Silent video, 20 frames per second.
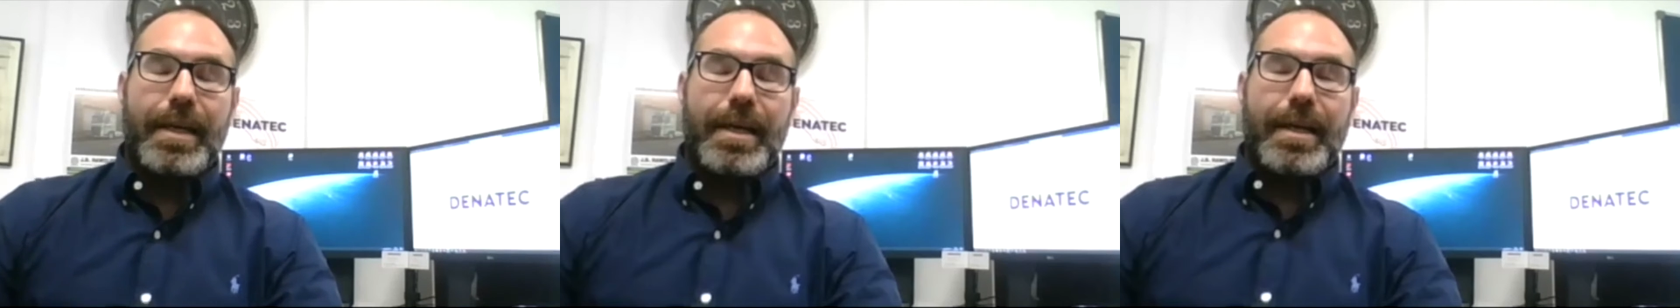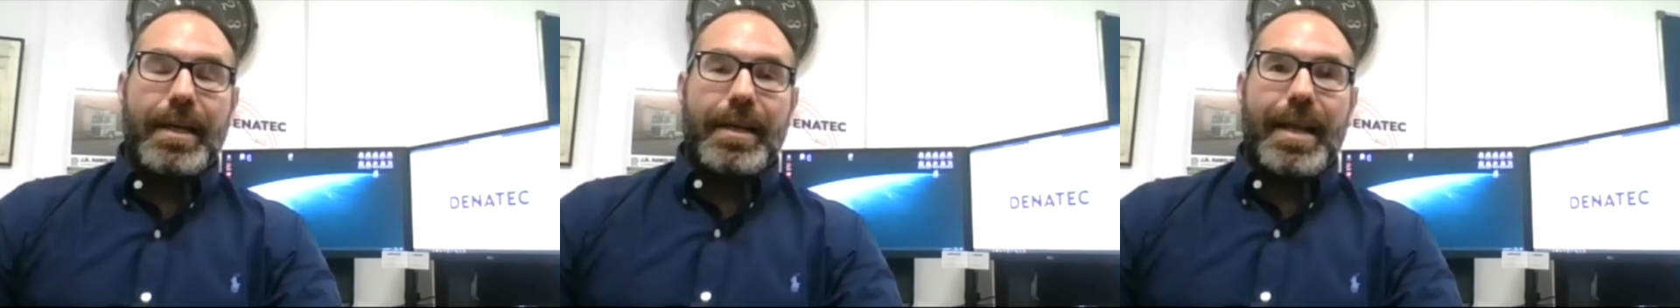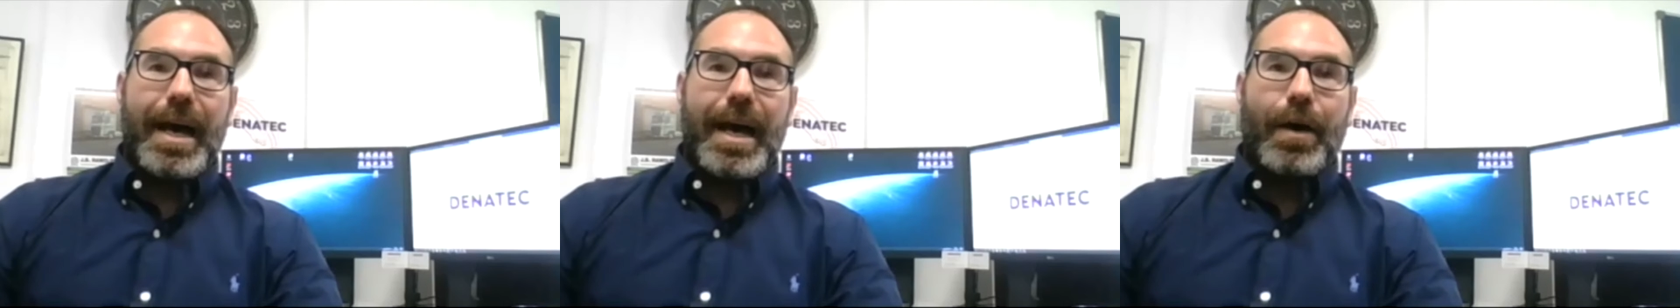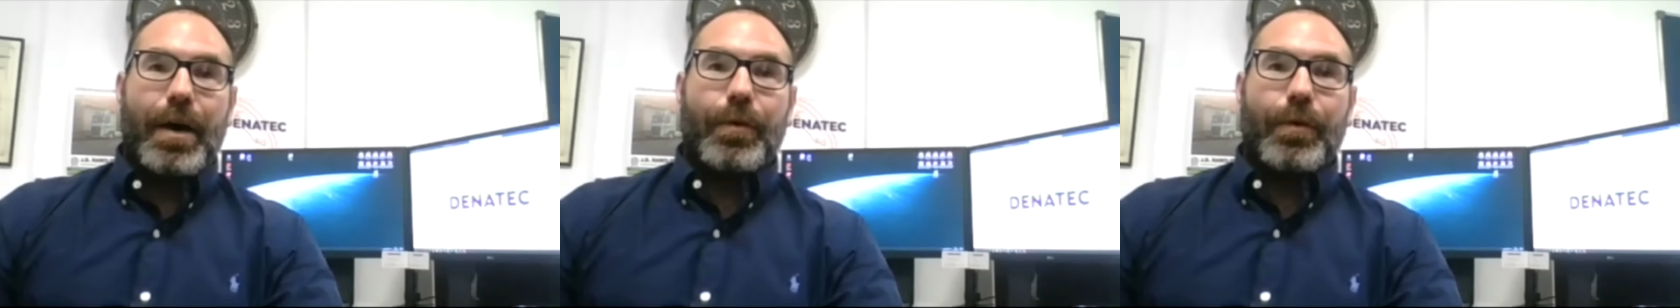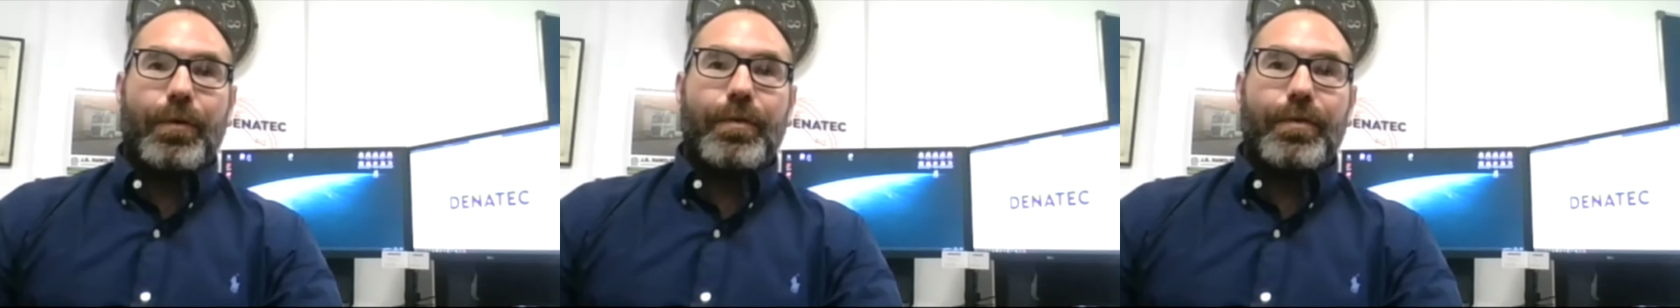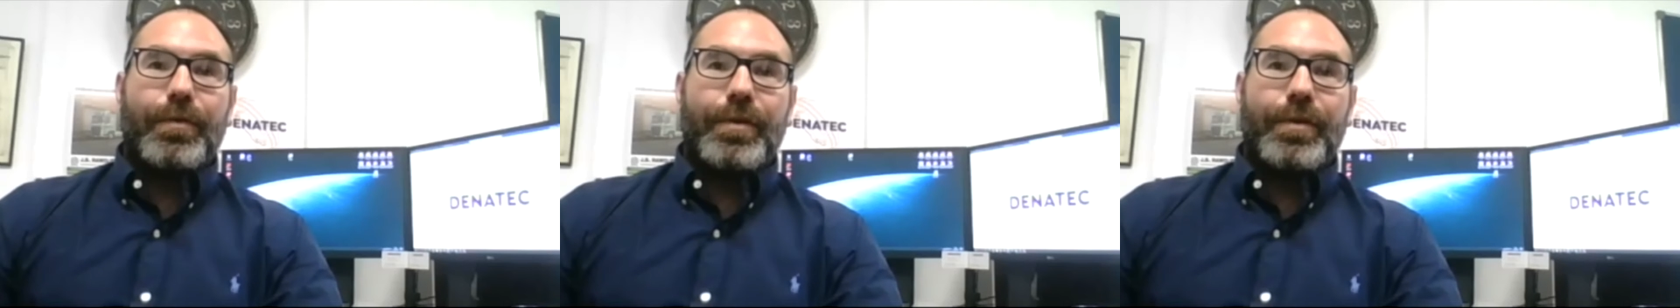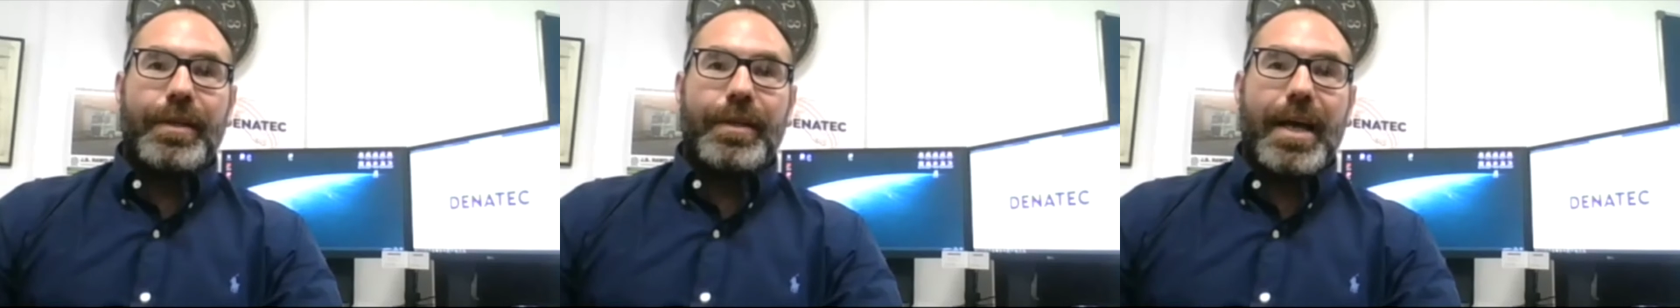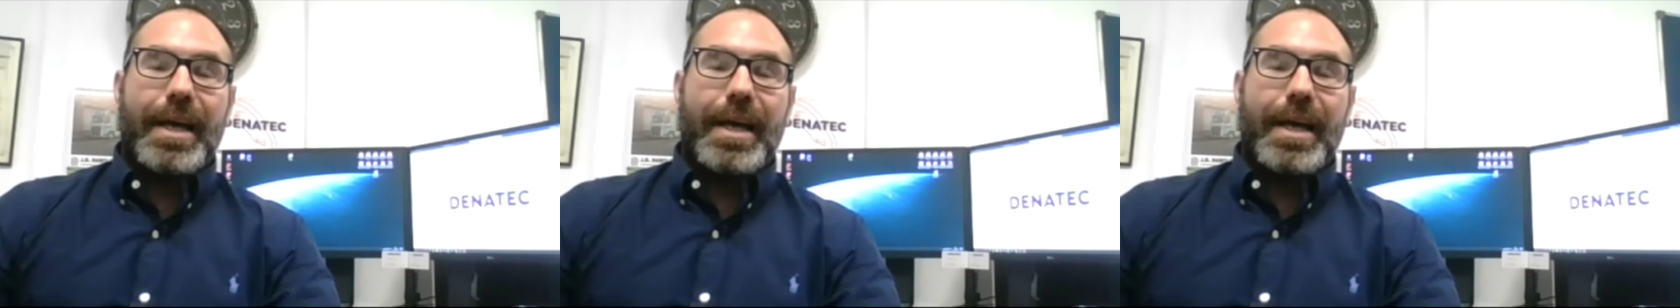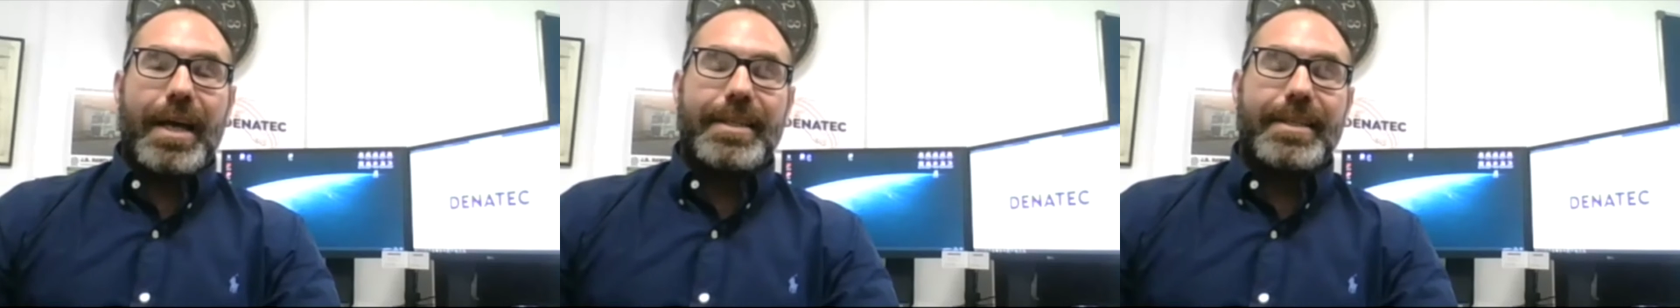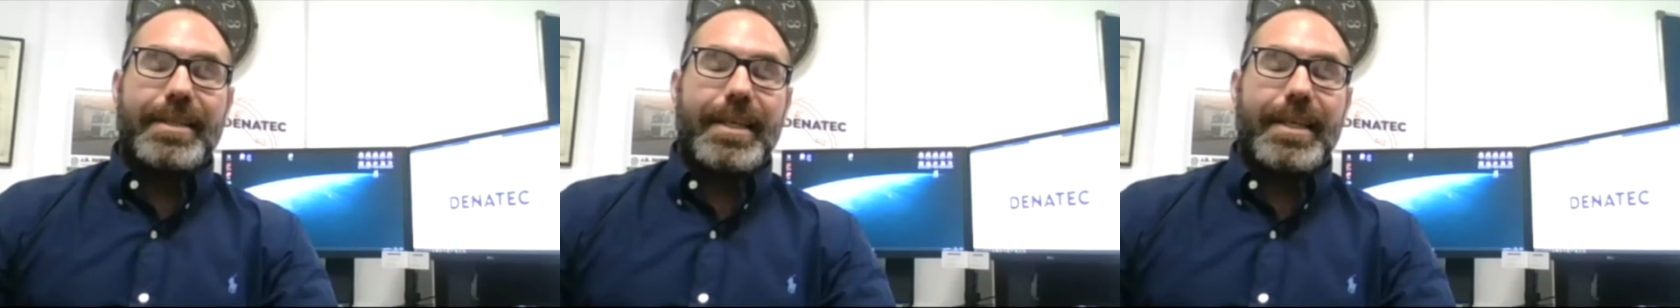Now, the nice
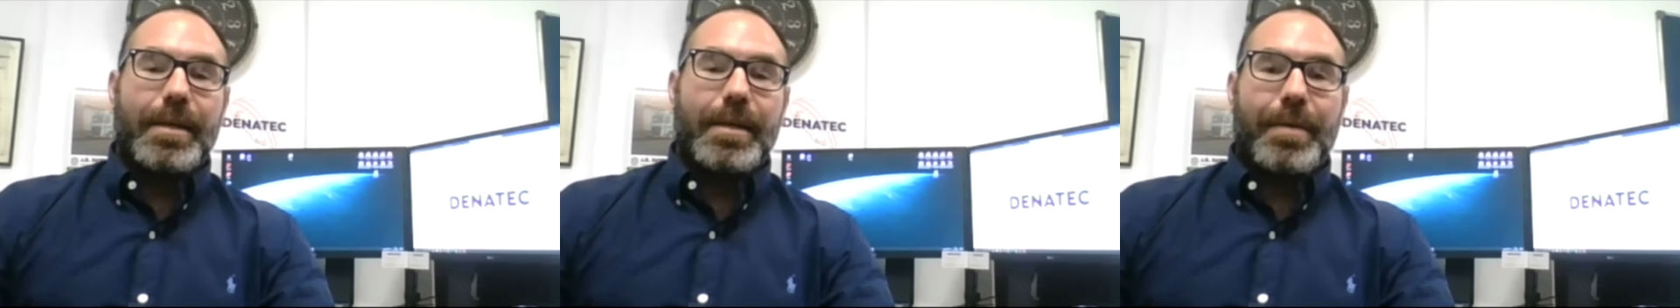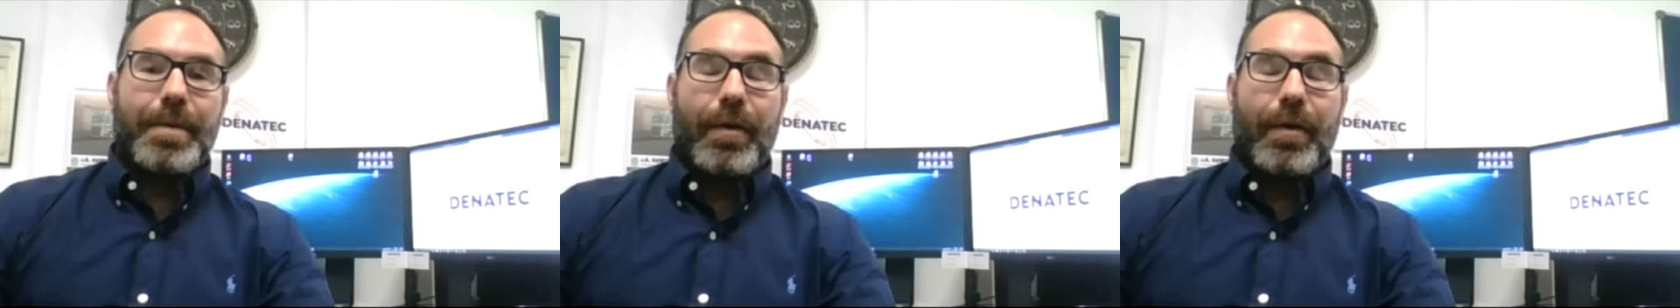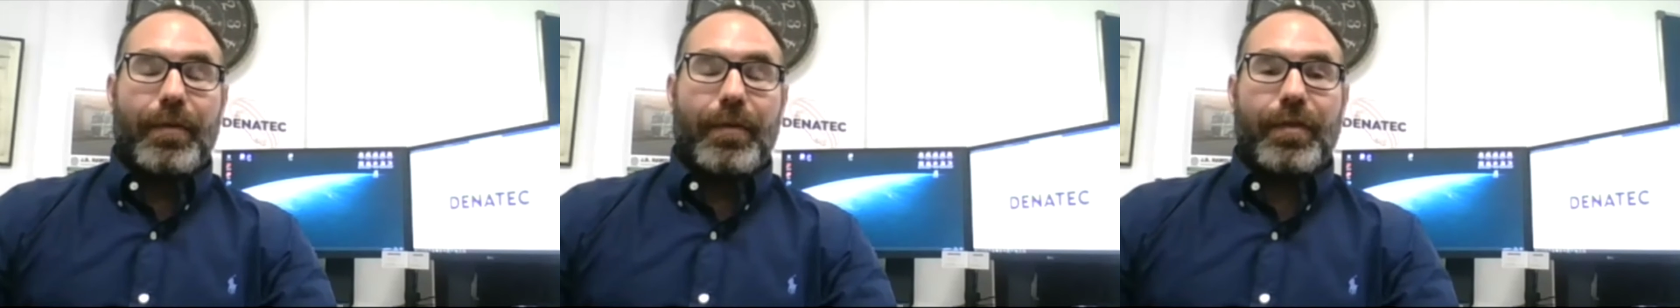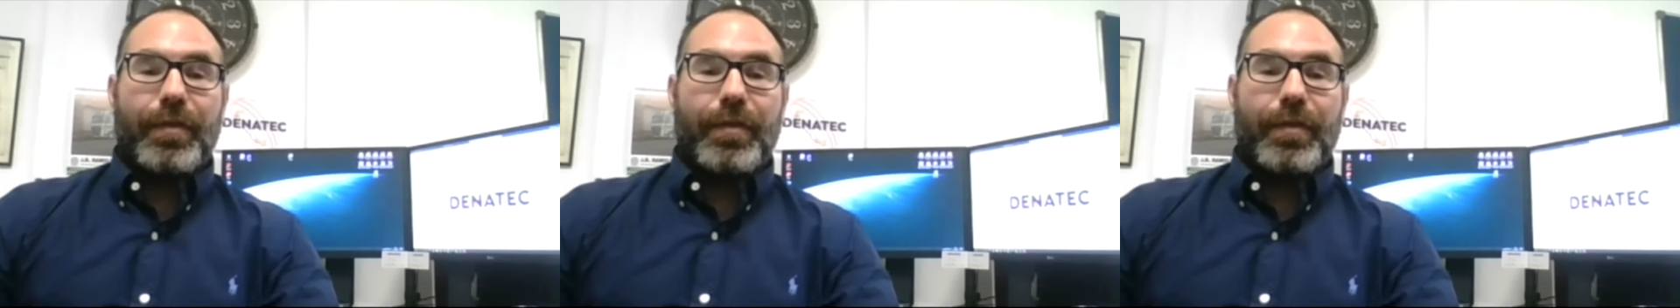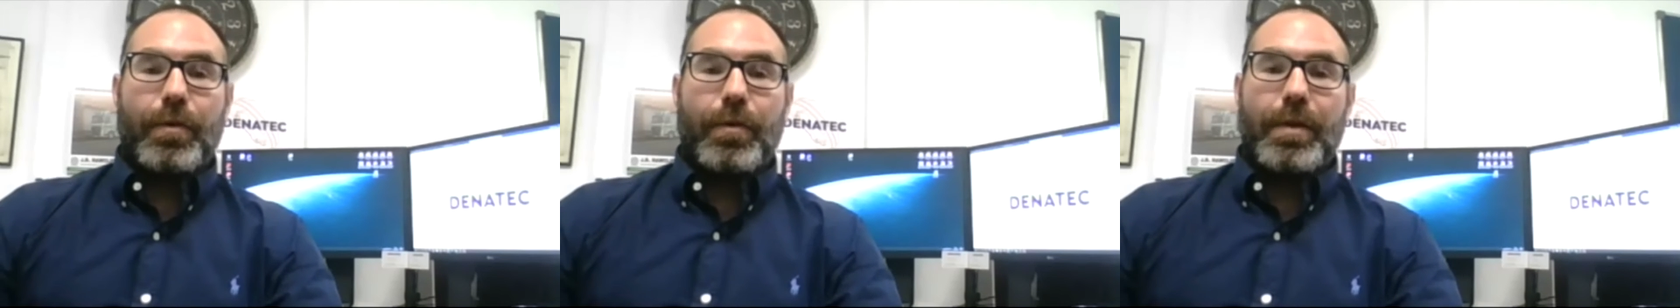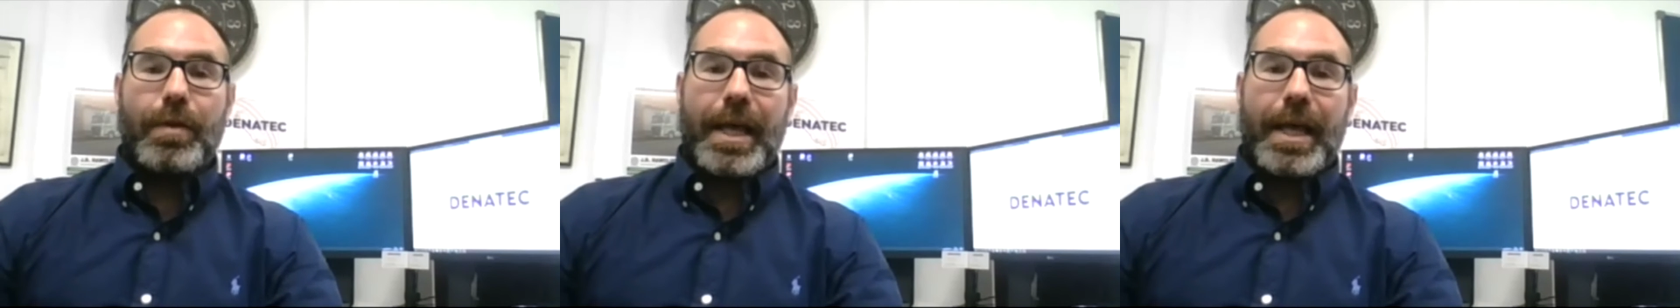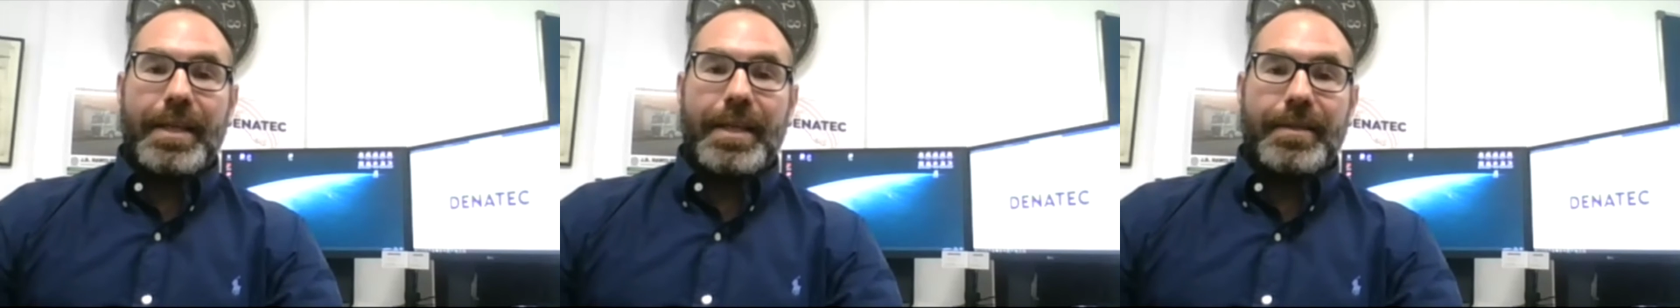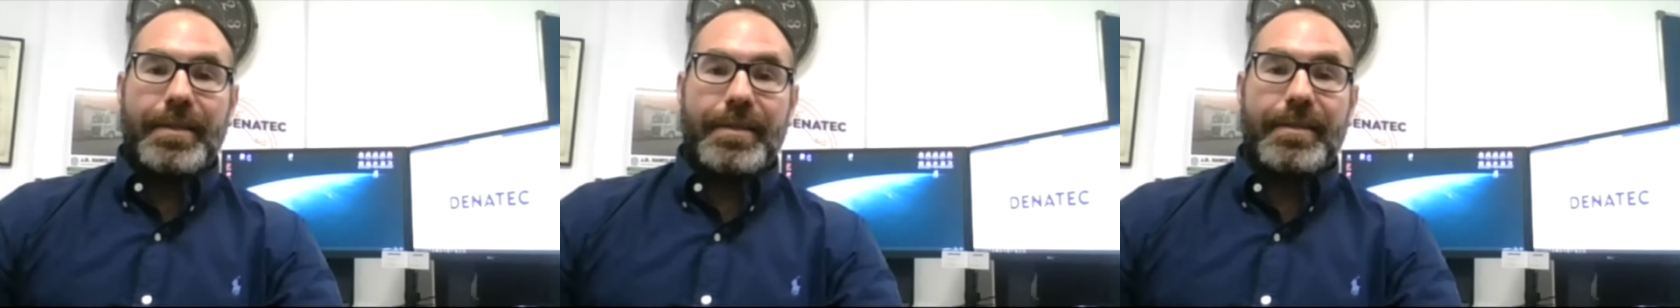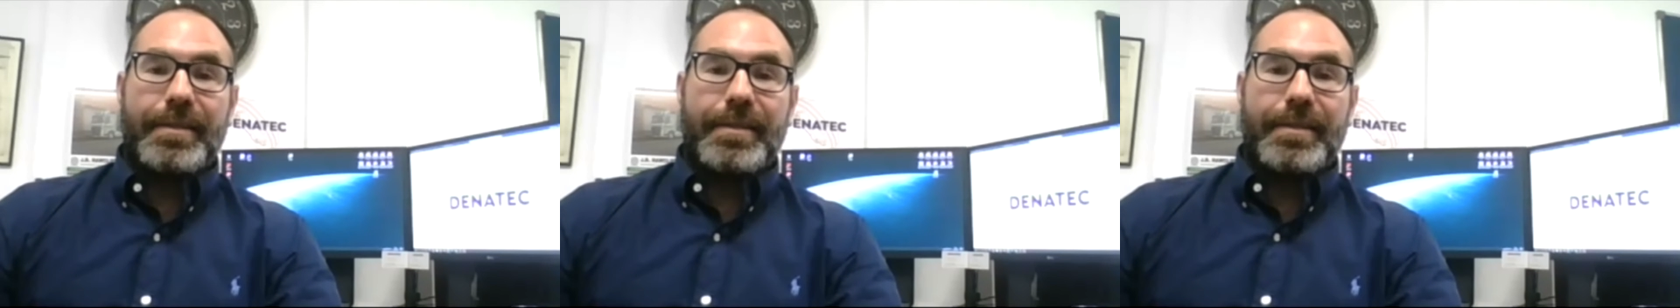thing about Flowlens,